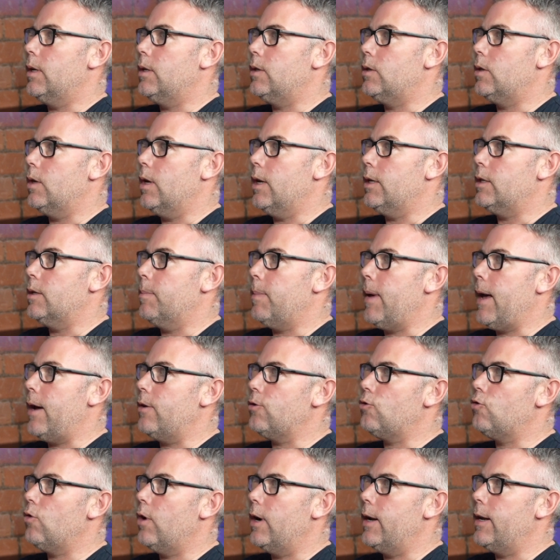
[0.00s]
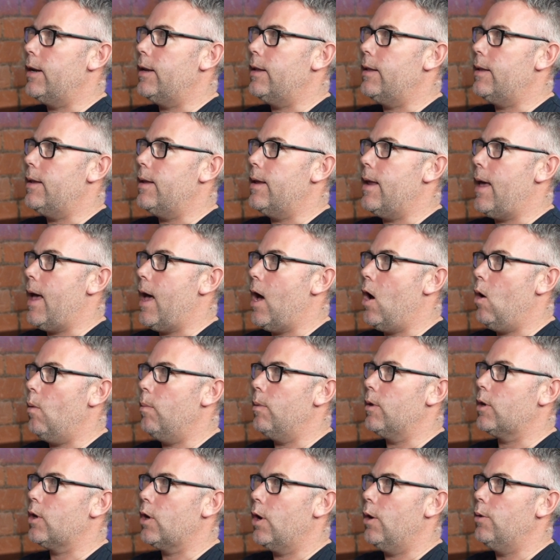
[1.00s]
it's about trying to
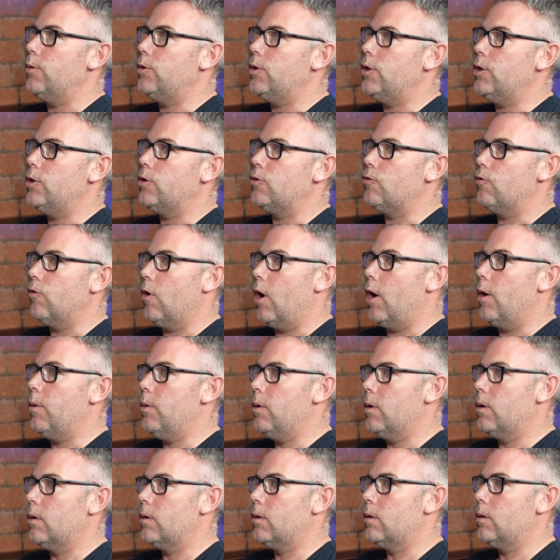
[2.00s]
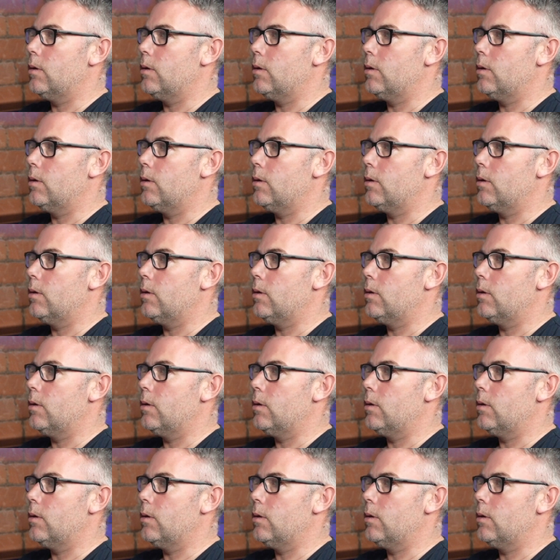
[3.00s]
help the coaches grow,